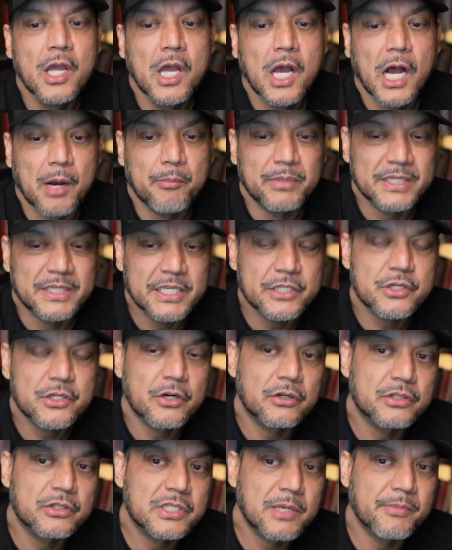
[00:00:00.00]
but these
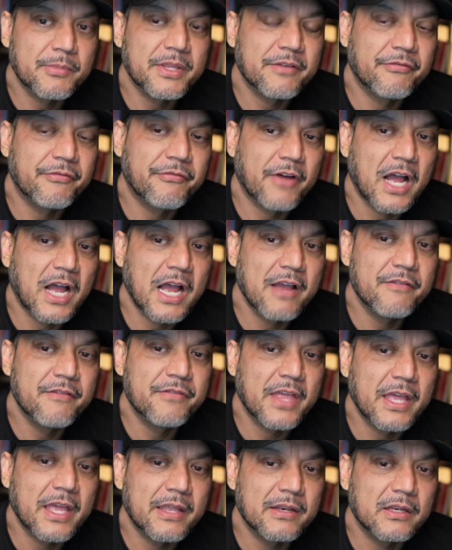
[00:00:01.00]
are some of the 5
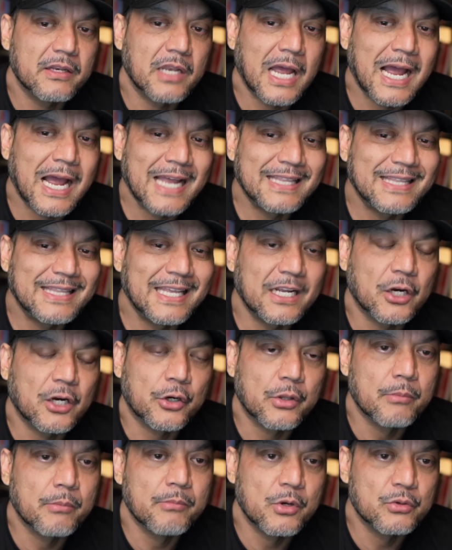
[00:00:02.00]
that I think are
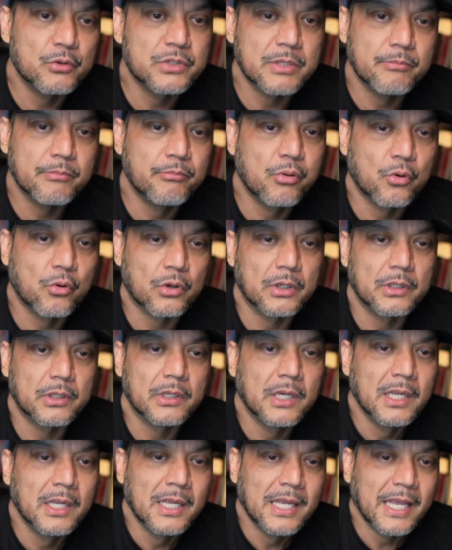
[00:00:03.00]
the most important.
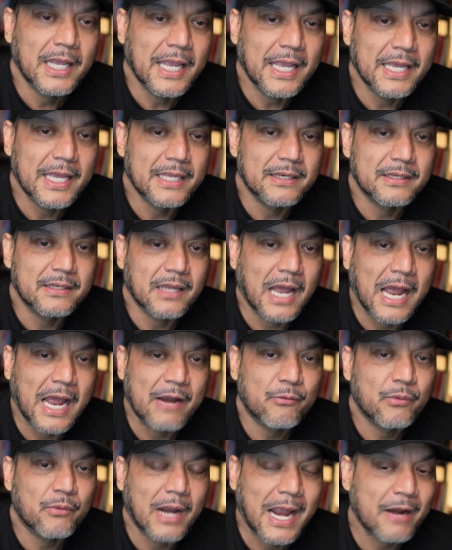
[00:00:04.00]
And I
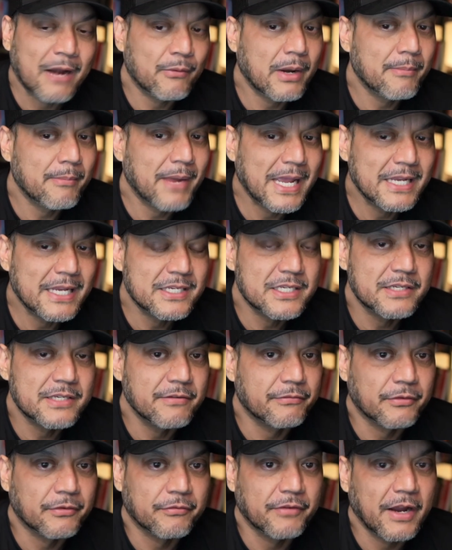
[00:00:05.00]
ran my agency
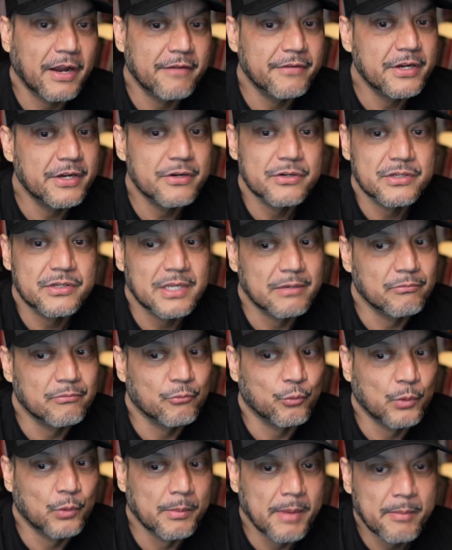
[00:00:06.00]
for 5 years. And
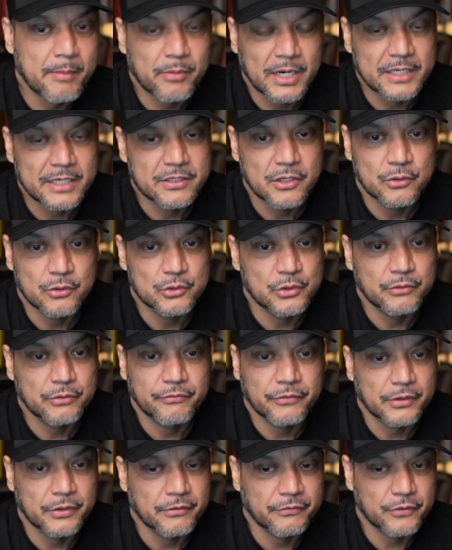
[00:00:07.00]
remember, I told you
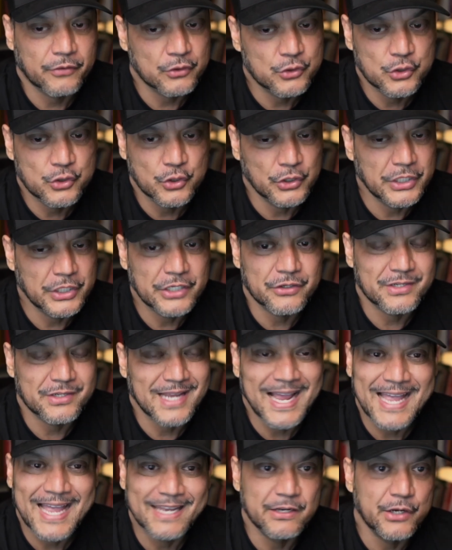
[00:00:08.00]
for the first 2 years,
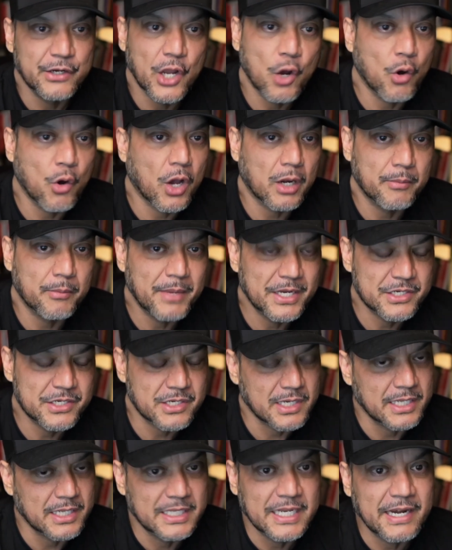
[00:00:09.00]
I had no automation.
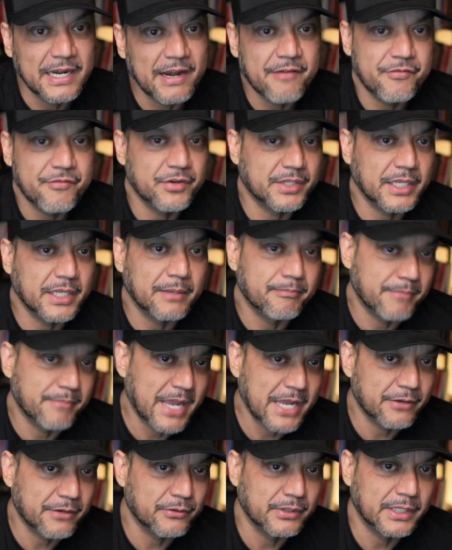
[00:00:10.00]
I did everything
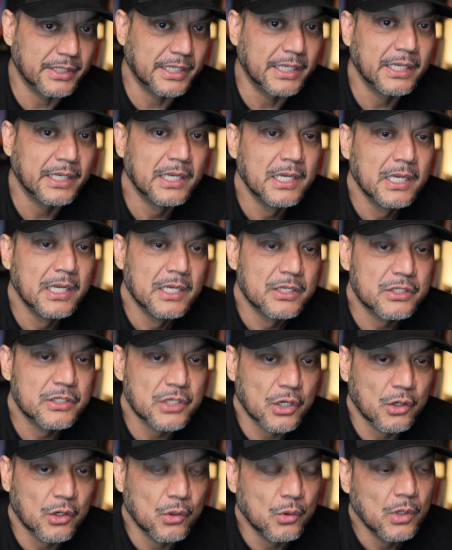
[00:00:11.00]
manually.
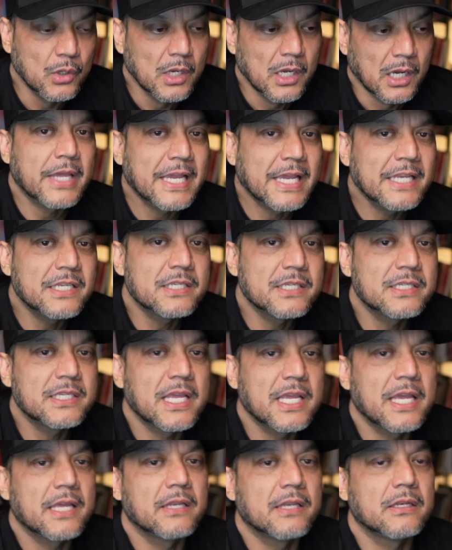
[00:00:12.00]
So agents
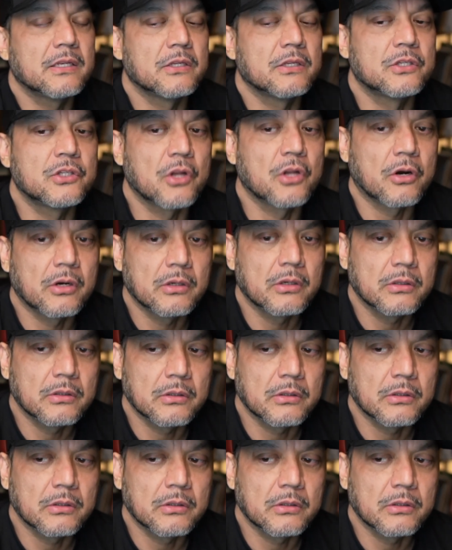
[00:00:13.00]
that start